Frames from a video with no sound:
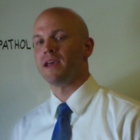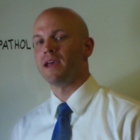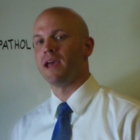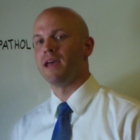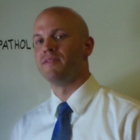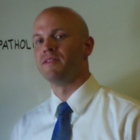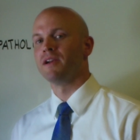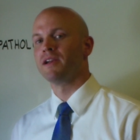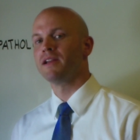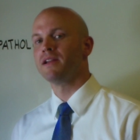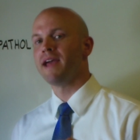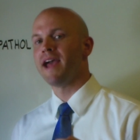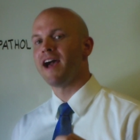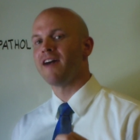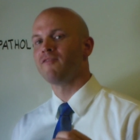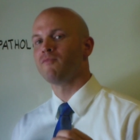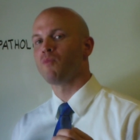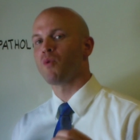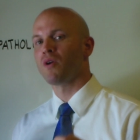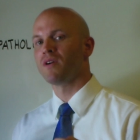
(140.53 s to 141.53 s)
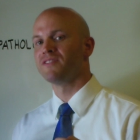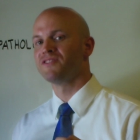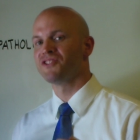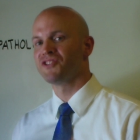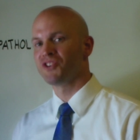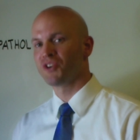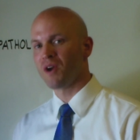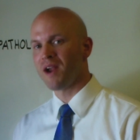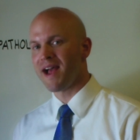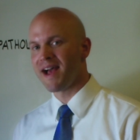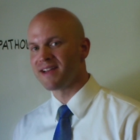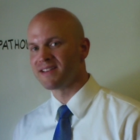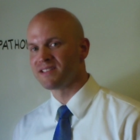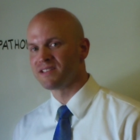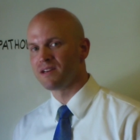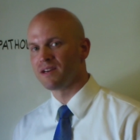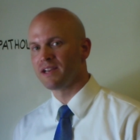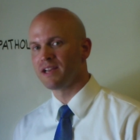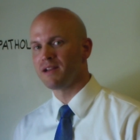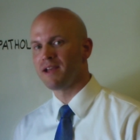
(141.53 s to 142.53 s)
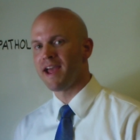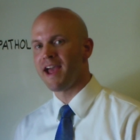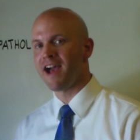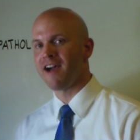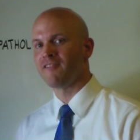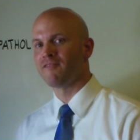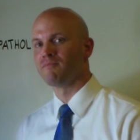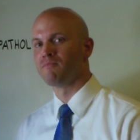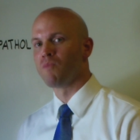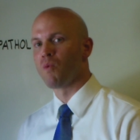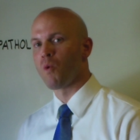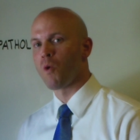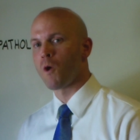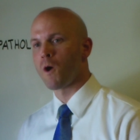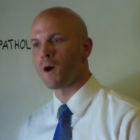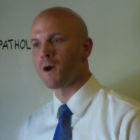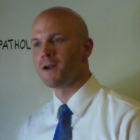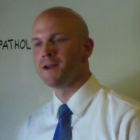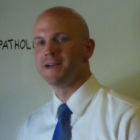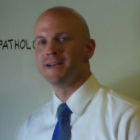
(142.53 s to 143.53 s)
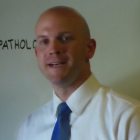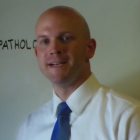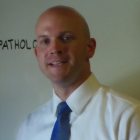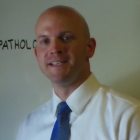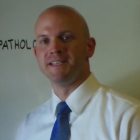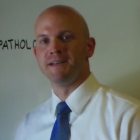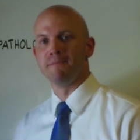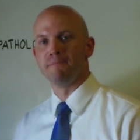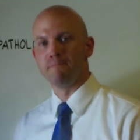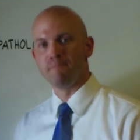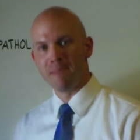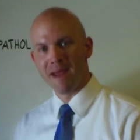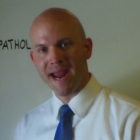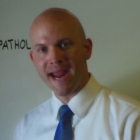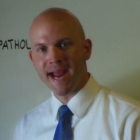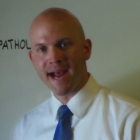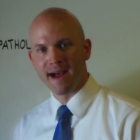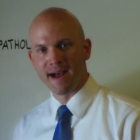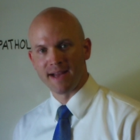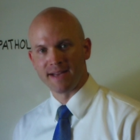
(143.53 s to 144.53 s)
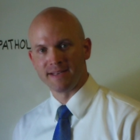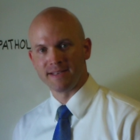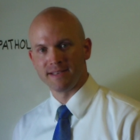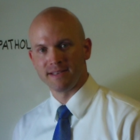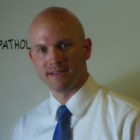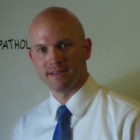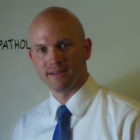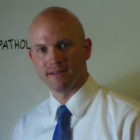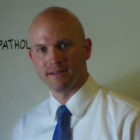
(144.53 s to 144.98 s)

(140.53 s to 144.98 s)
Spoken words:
And they're gonna have more stress, they're gonna have more demand